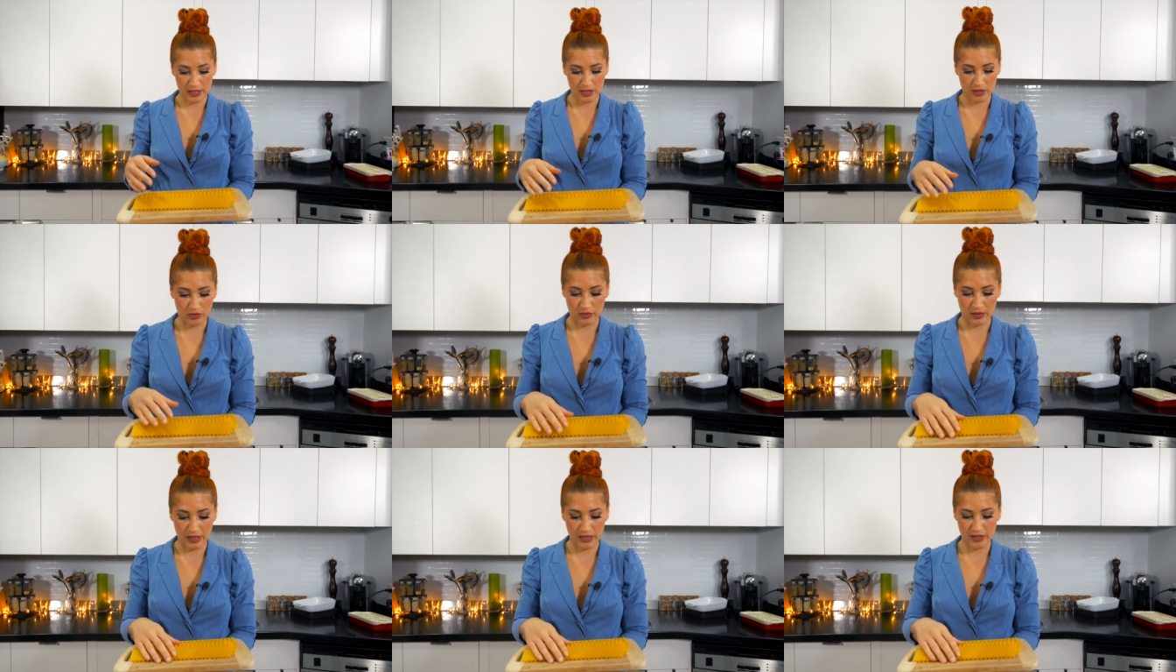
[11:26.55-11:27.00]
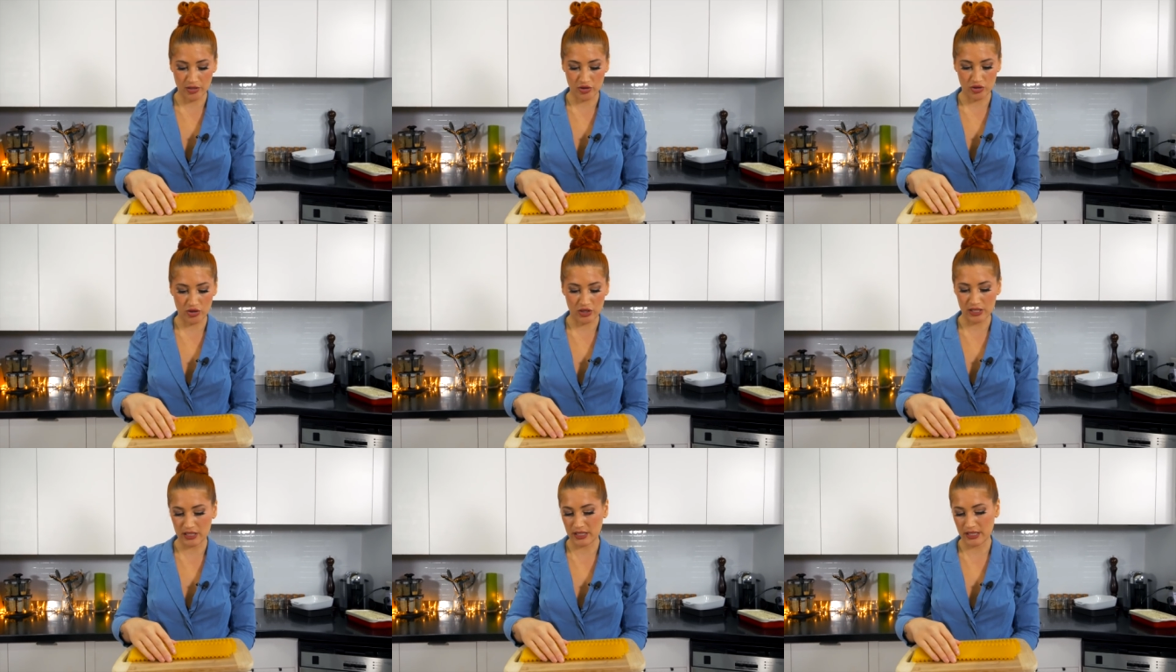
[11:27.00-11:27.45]
So these are
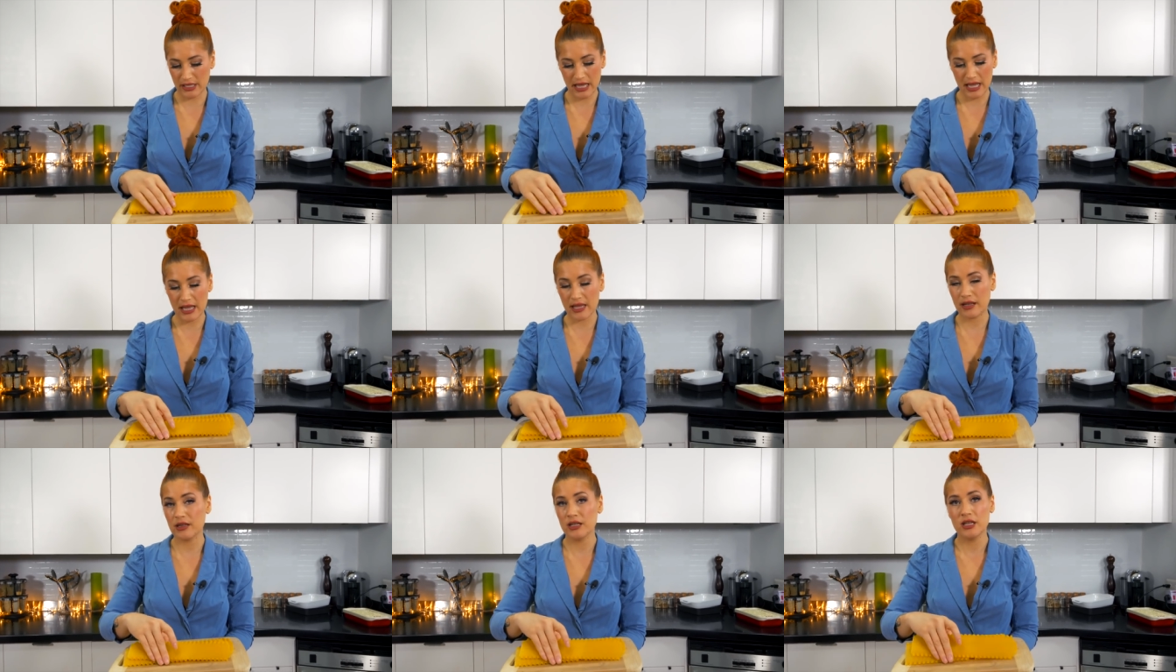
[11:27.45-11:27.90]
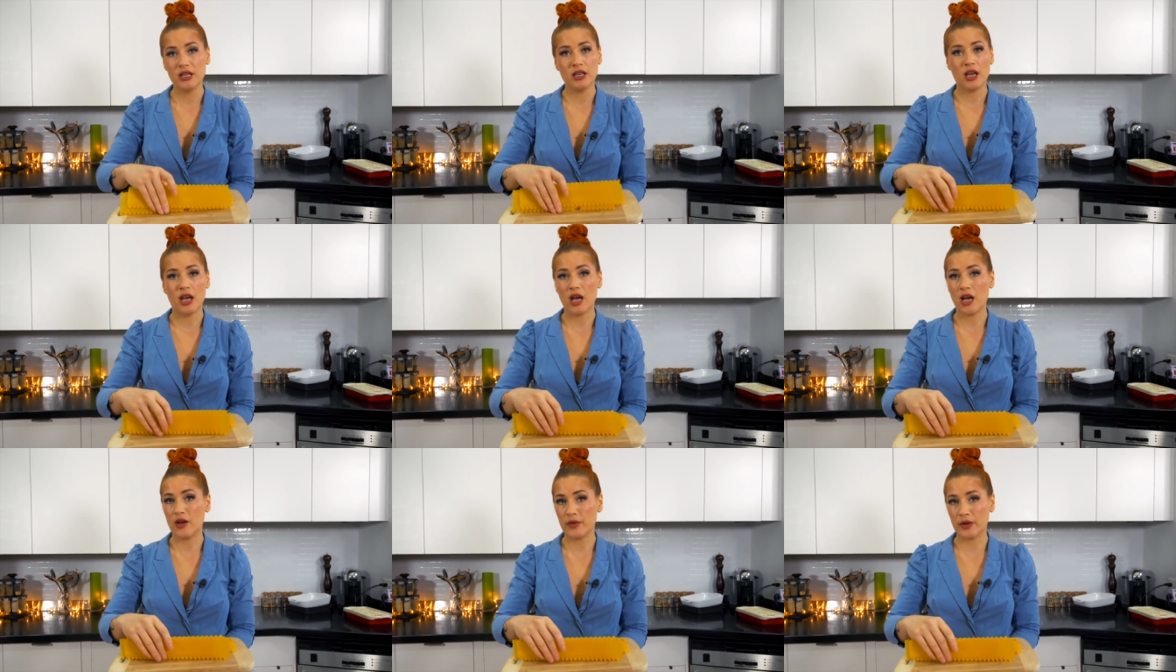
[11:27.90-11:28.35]
just, again,
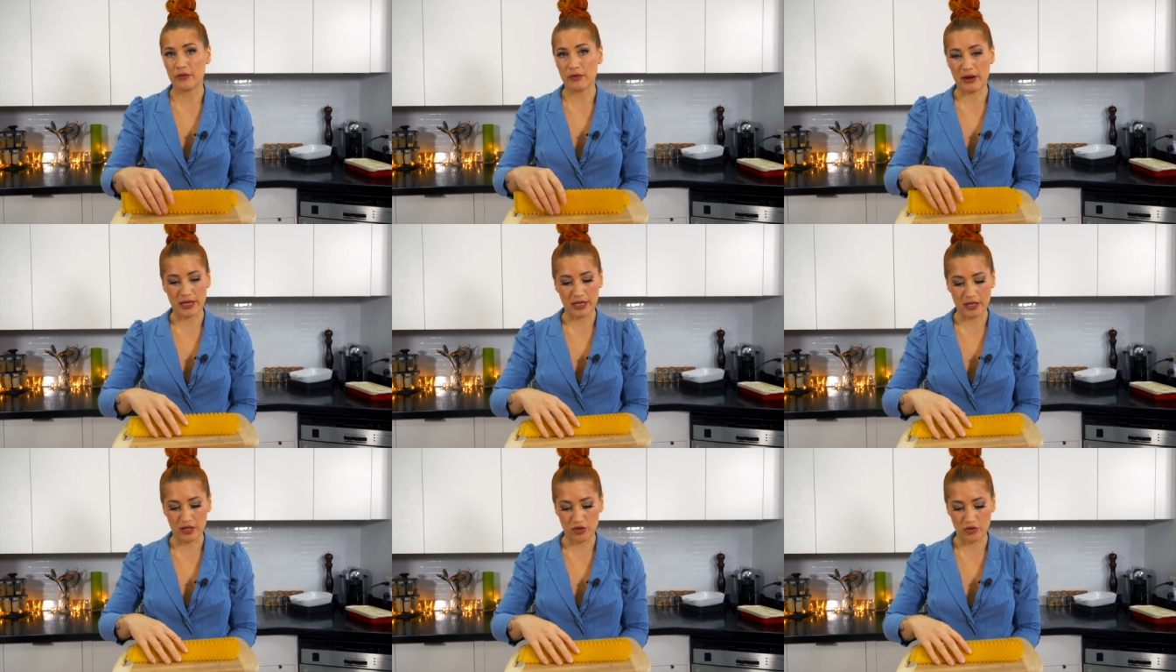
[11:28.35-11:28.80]
oven-ready